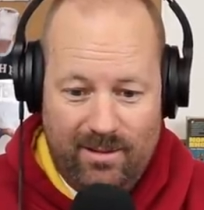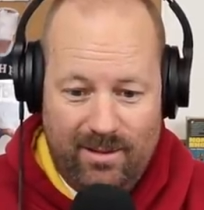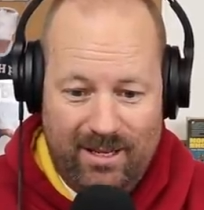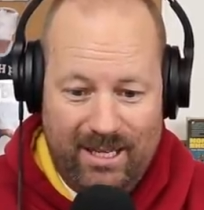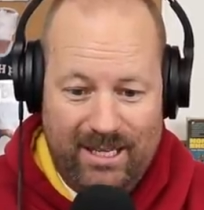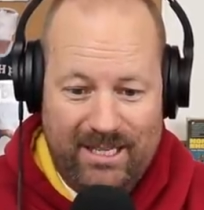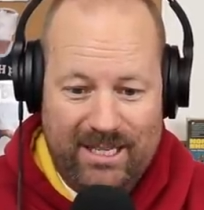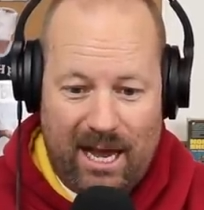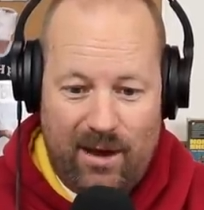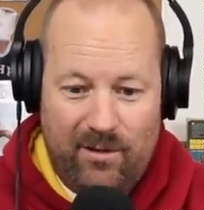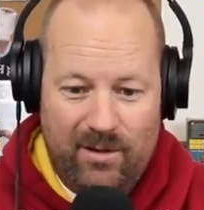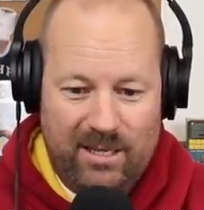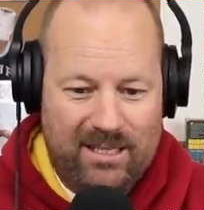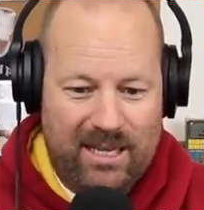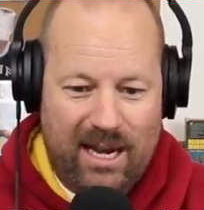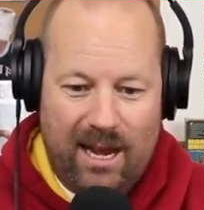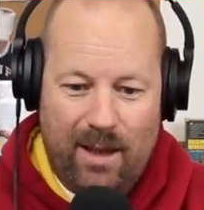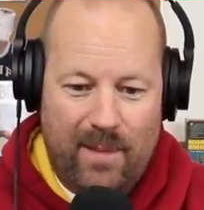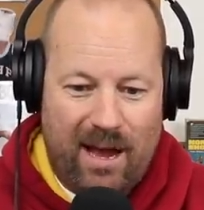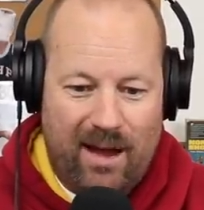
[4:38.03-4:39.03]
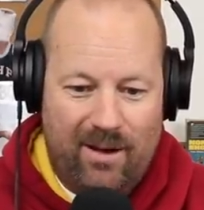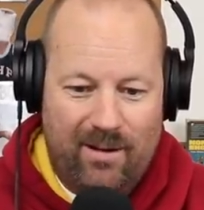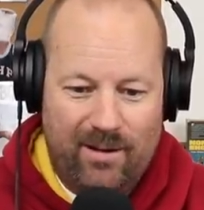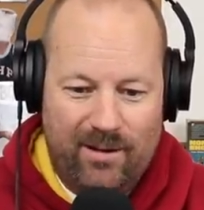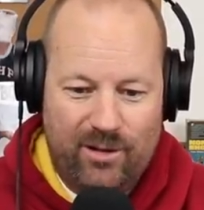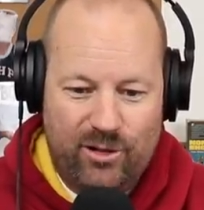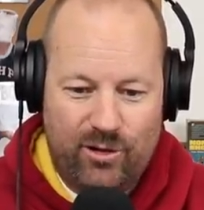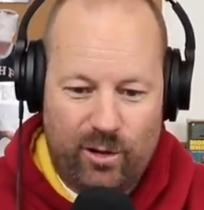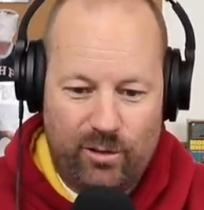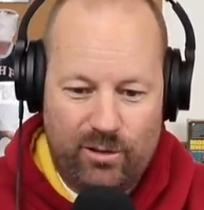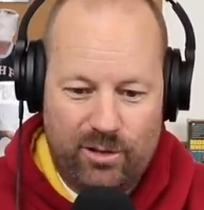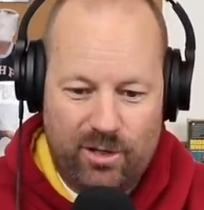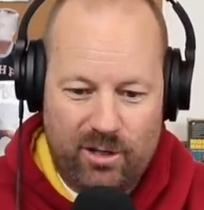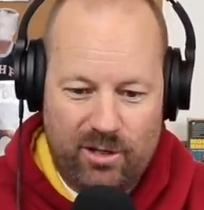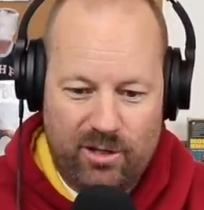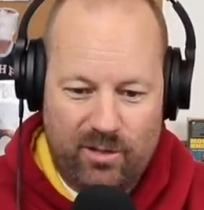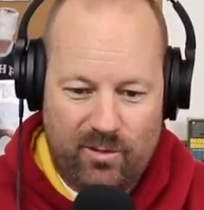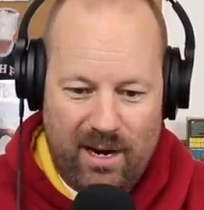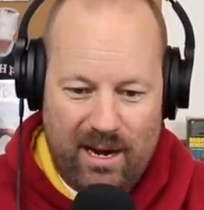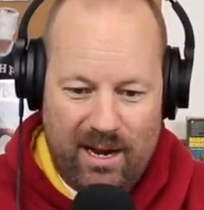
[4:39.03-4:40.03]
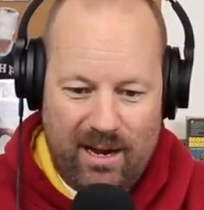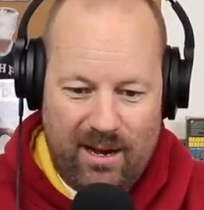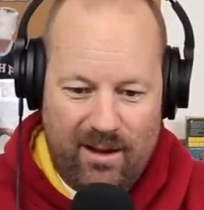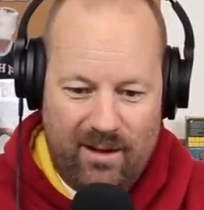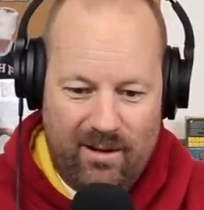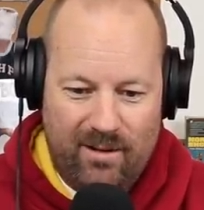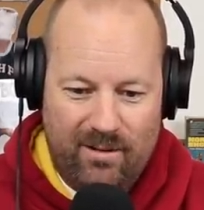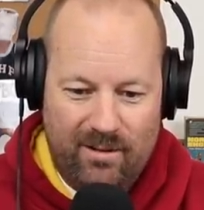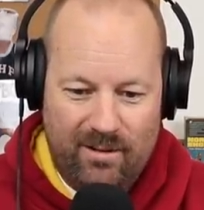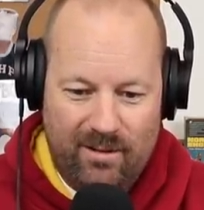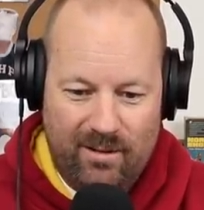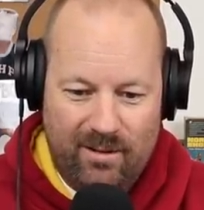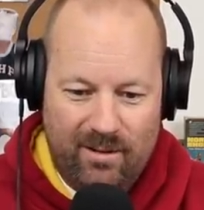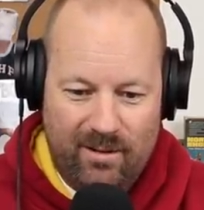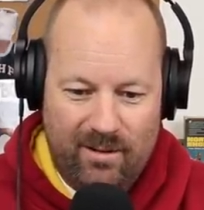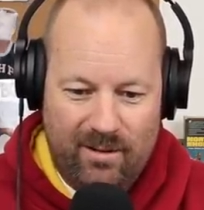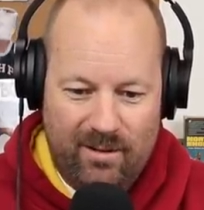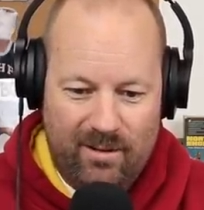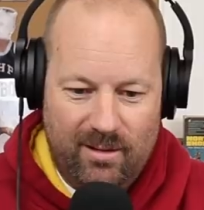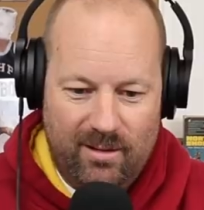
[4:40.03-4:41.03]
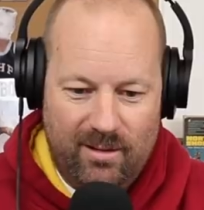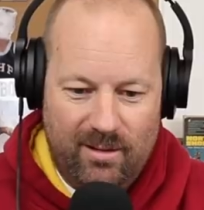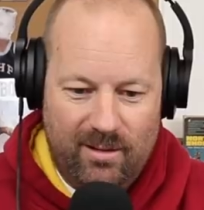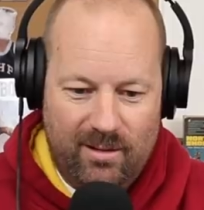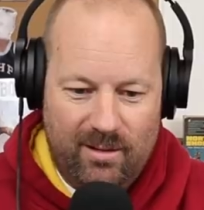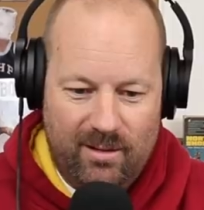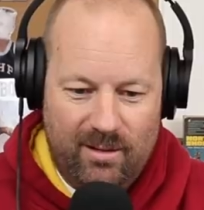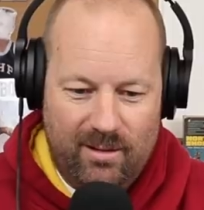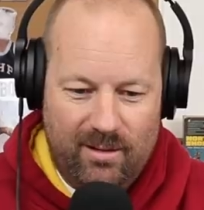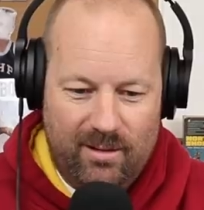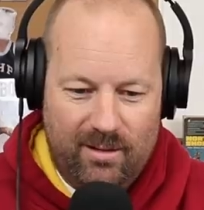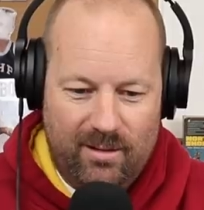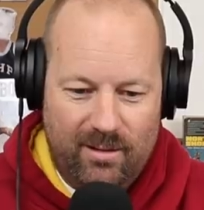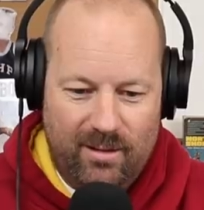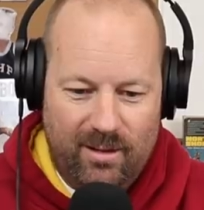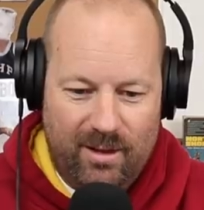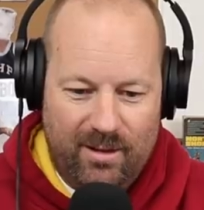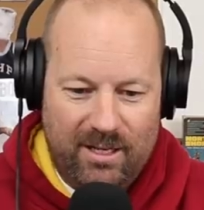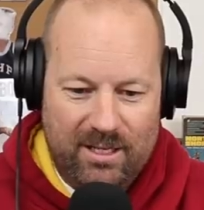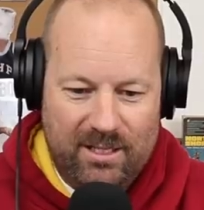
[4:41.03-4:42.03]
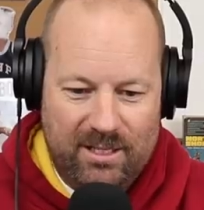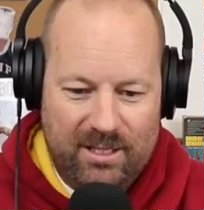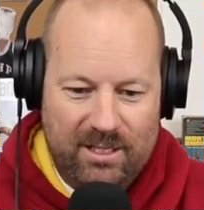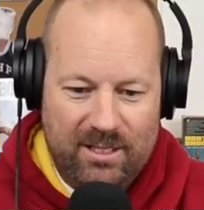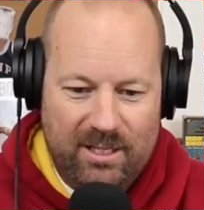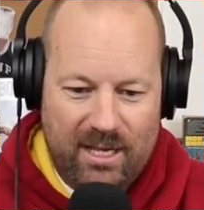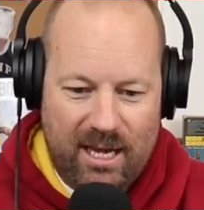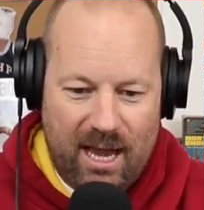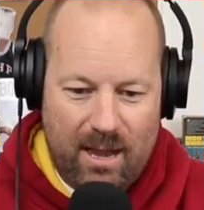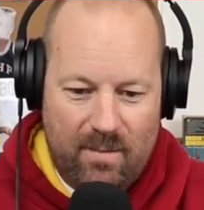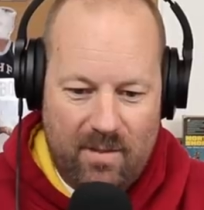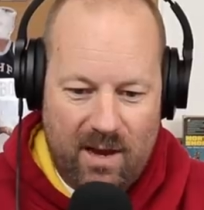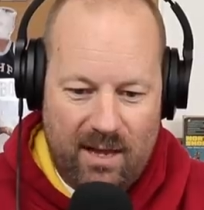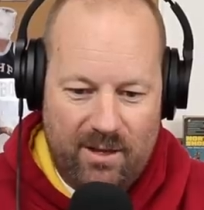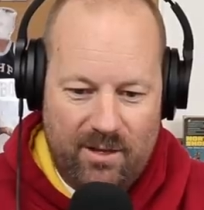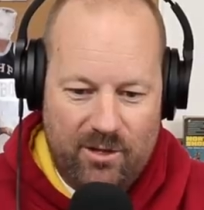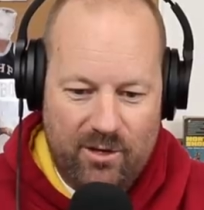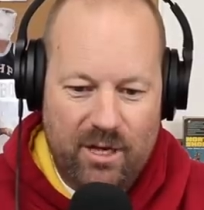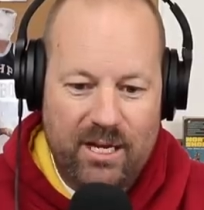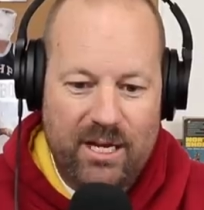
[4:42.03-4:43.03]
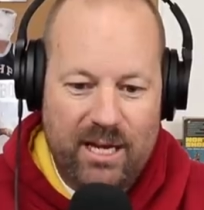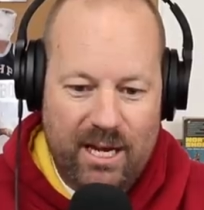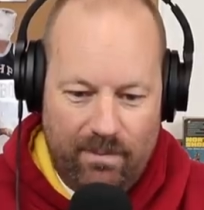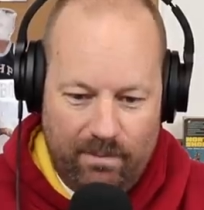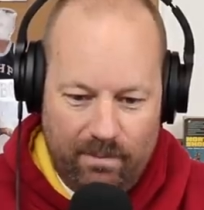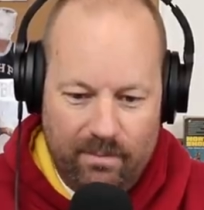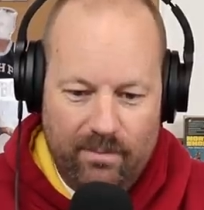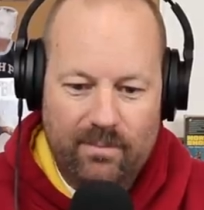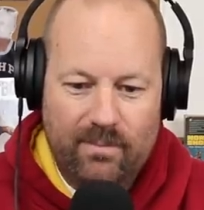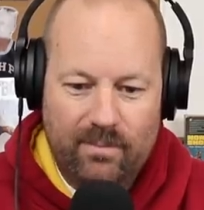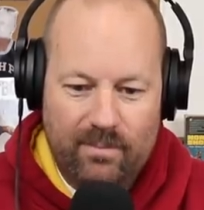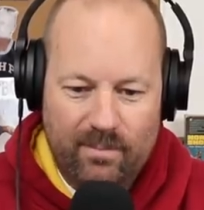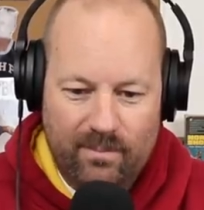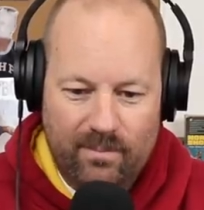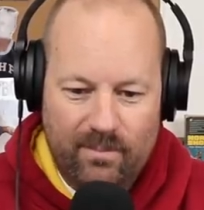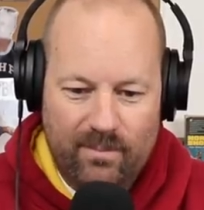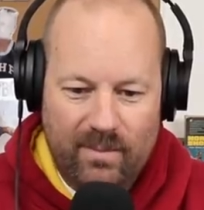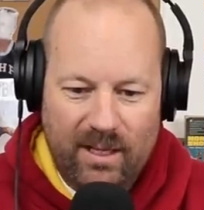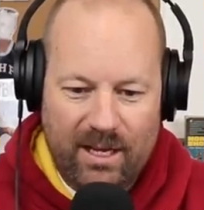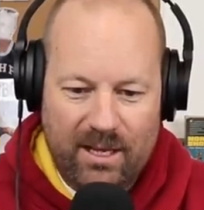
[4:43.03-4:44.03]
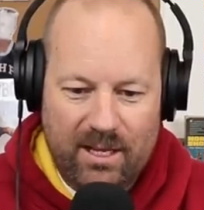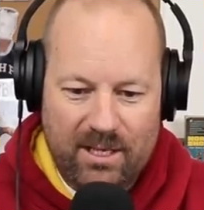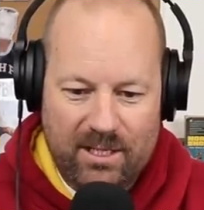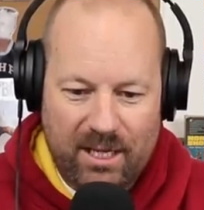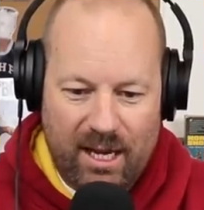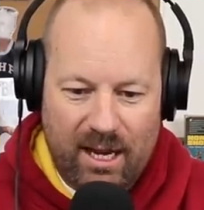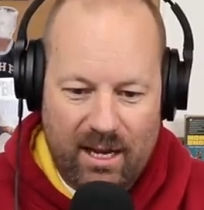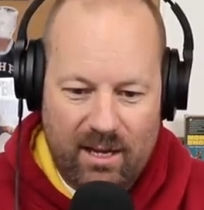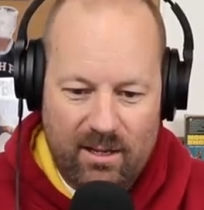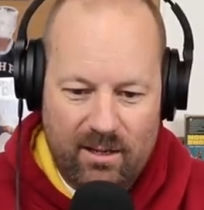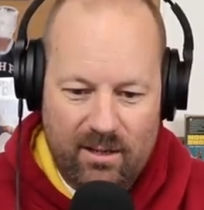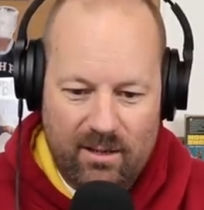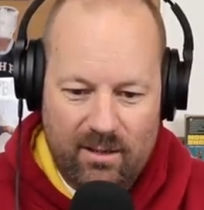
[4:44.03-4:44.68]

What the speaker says: He's out. He's like, I'm out. The drone turns around. And is this the guy behind the tree? Yep. Look at this guy.